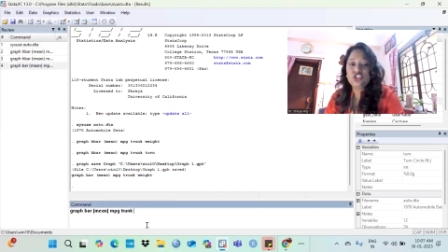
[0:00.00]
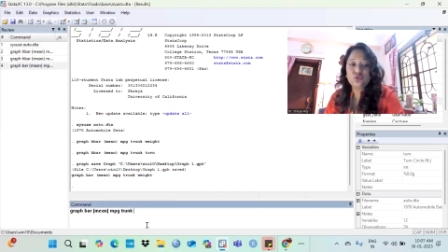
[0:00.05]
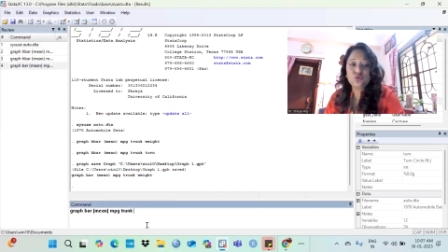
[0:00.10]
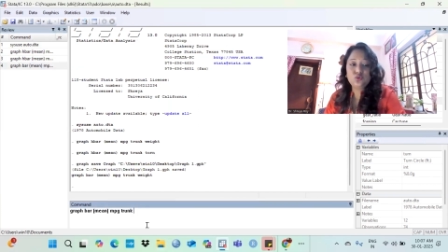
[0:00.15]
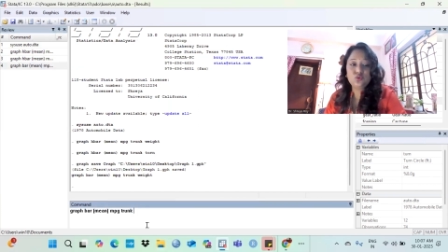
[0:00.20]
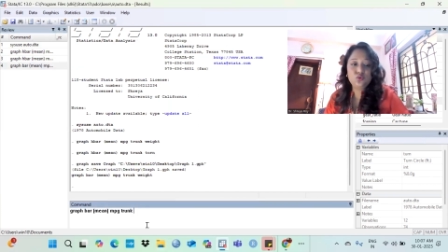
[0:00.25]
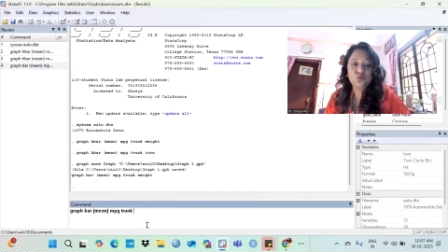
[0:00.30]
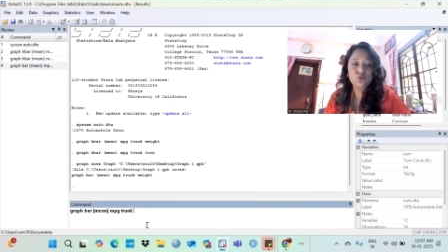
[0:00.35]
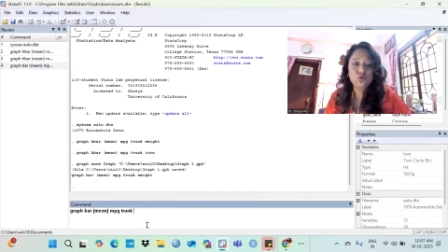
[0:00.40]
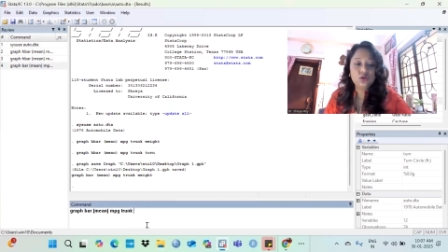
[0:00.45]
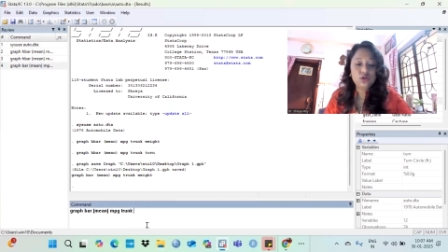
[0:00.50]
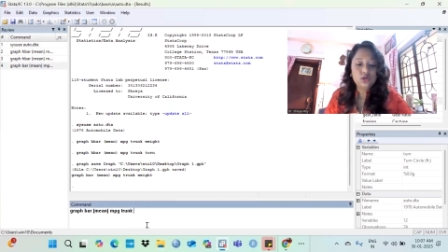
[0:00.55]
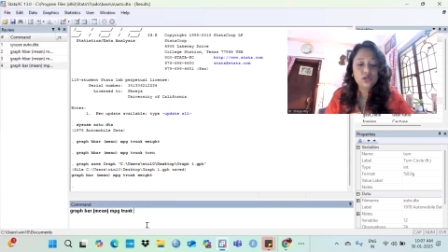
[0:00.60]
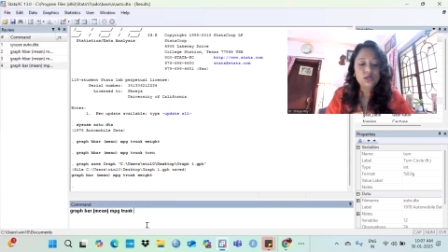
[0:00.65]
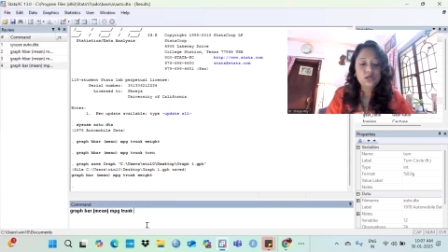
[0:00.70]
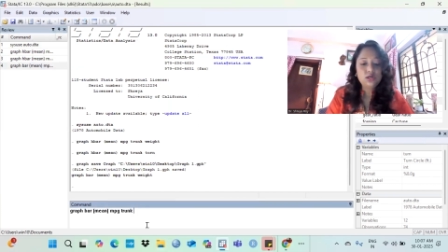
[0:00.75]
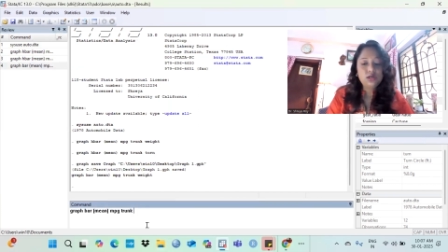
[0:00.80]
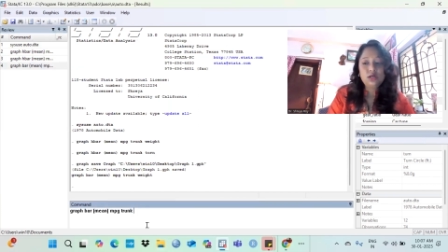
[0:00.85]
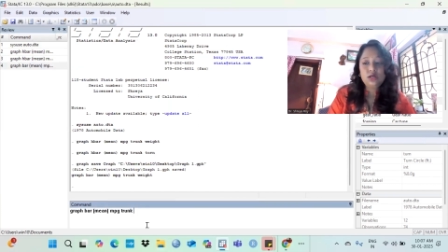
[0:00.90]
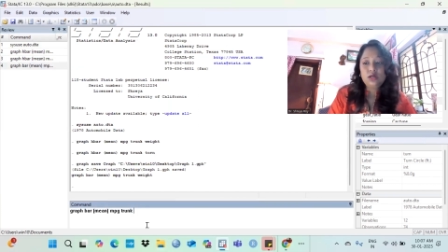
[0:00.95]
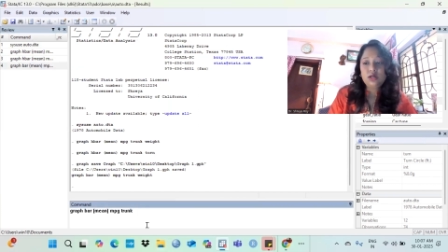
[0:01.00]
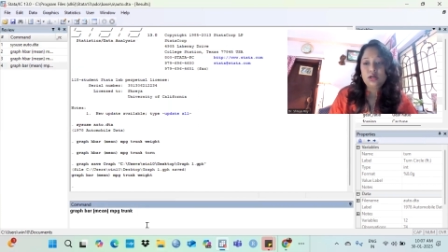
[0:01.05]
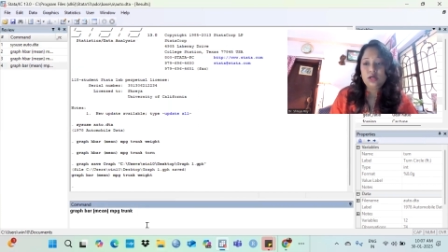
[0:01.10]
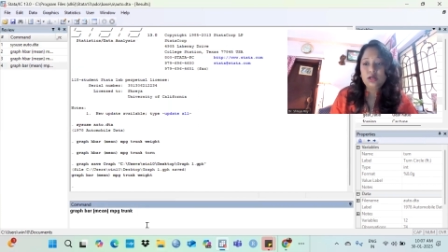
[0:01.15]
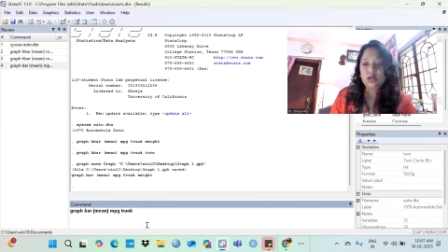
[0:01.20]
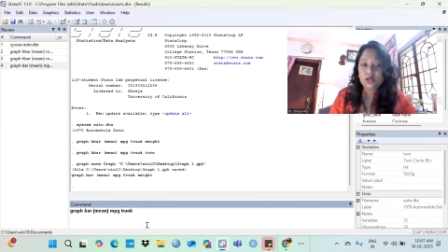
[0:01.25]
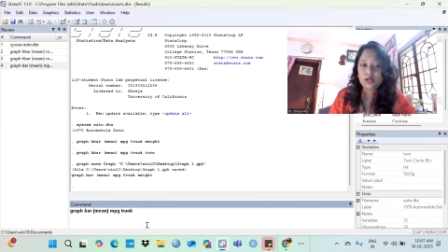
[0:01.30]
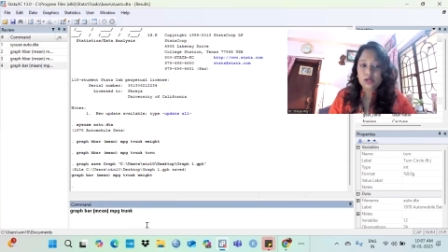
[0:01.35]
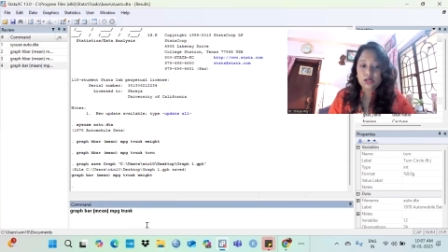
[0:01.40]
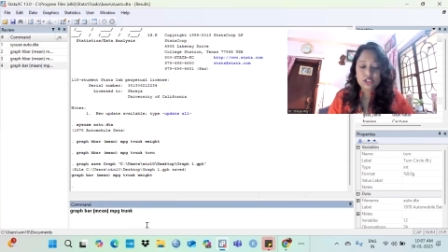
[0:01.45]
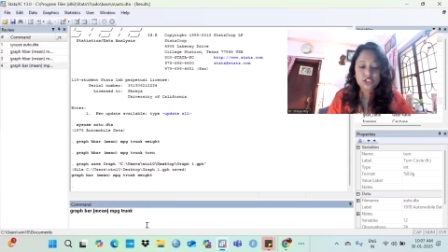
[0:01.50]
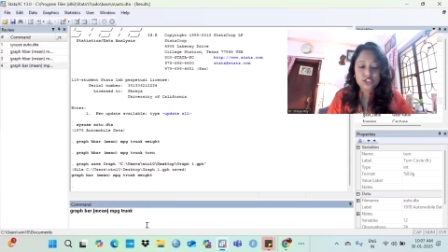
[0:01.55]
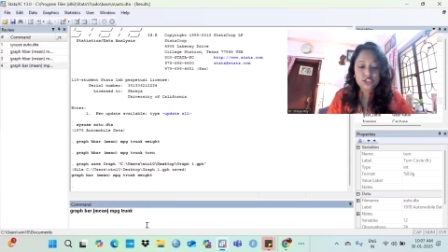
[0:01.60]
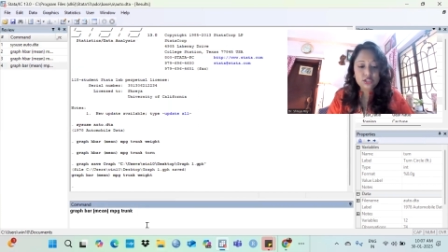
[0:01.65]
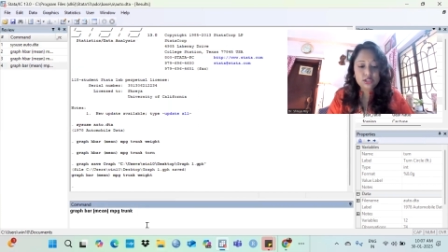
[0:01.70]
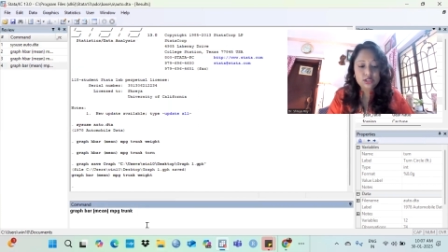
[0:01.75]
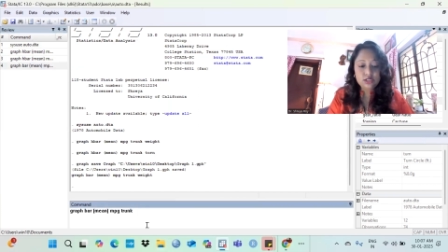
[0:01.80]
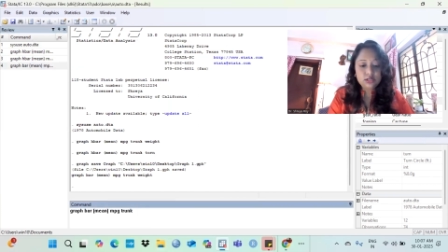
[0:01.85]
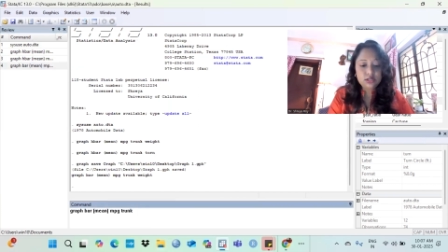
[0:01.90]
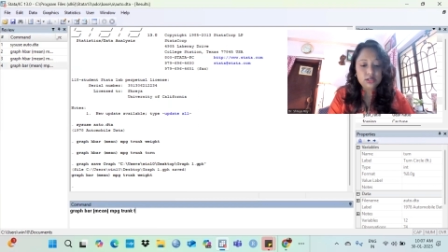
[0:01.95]
to
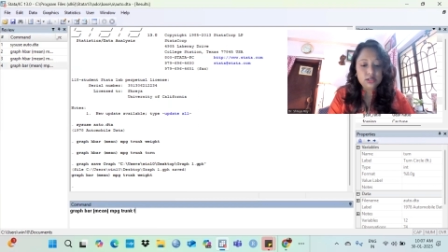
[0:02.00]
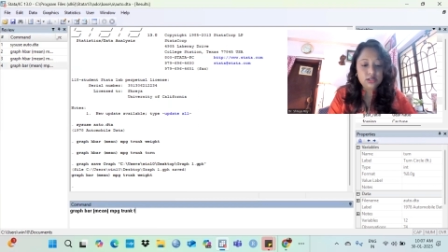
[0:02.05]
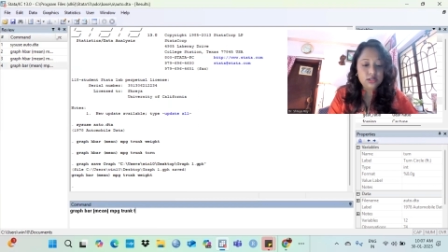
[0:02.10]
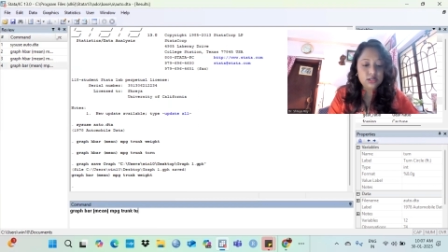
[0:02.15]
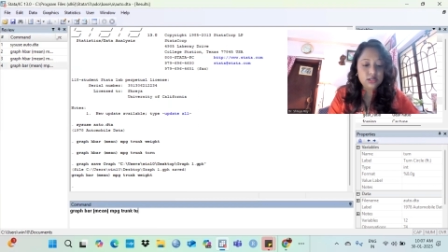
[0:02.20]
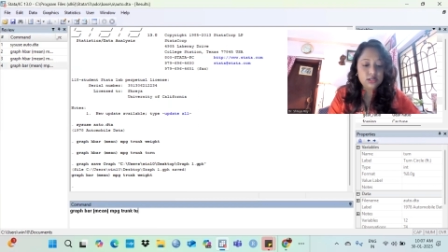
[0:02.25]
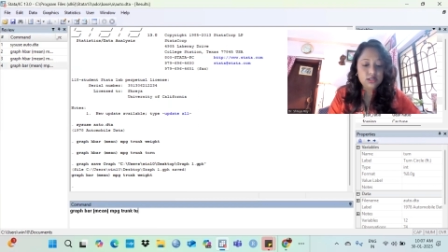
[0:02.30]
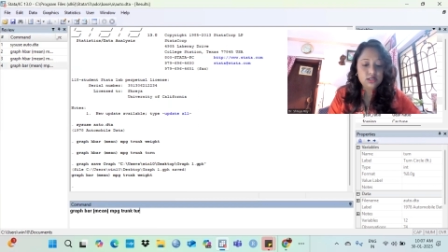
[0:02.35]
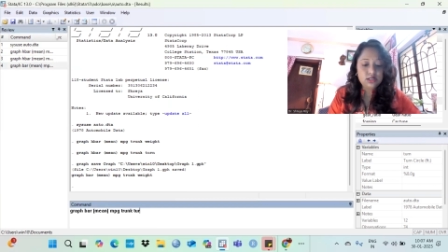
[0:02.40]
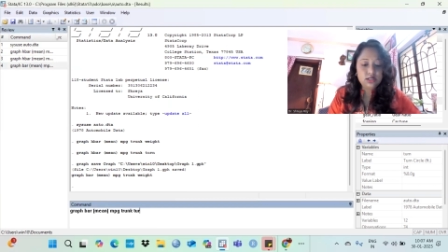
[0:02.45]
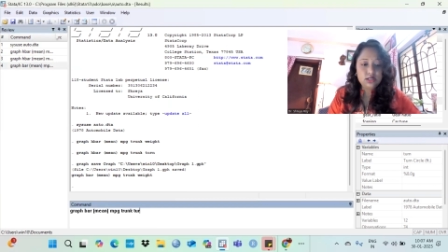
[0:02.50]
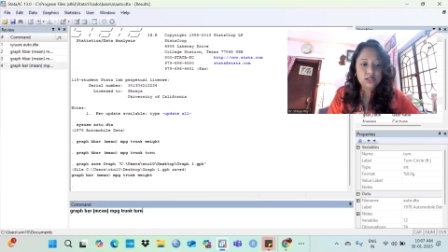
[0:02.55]
turn.